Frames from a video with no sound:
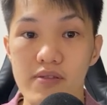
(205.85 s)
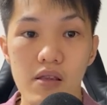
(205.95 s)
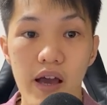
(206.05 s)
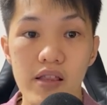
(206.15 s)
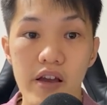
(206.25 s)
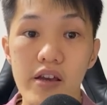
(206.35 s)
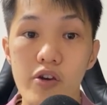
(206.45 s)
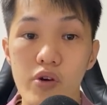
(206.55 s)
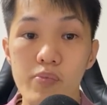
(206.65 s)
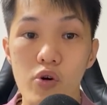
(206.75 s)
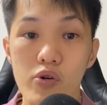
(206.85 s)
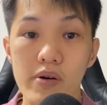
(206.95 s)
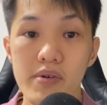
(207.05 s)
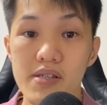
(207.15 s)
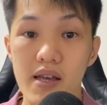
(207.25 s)
The entire QE
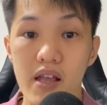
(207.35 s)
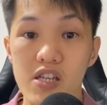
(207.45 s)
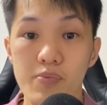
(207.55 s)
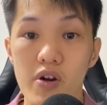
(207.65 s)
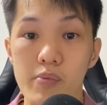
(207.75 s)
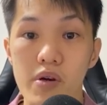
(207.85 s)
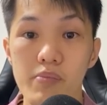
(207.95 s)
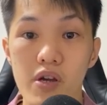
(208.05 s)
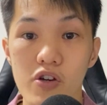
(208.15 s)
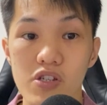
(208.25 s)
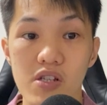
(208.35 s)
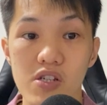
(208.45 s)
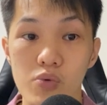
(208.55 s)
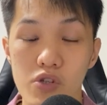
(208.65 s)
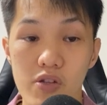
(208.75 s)
program is an experiment because
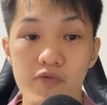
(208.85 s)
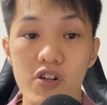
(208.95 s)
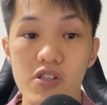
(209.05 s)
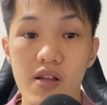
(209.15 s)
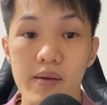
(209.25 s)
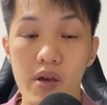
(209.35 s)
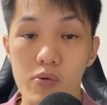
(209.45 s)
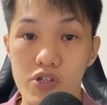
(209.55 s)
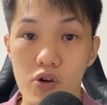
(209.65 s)
this was the first time it was